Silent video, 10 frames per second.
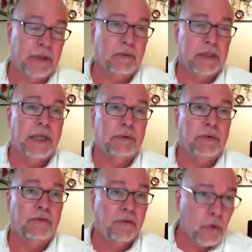there once they
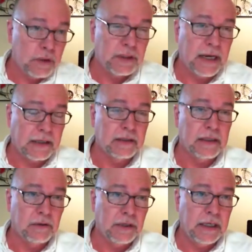were forced to
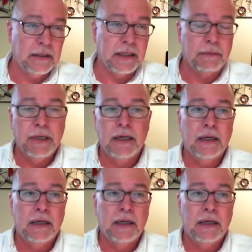actually look into them.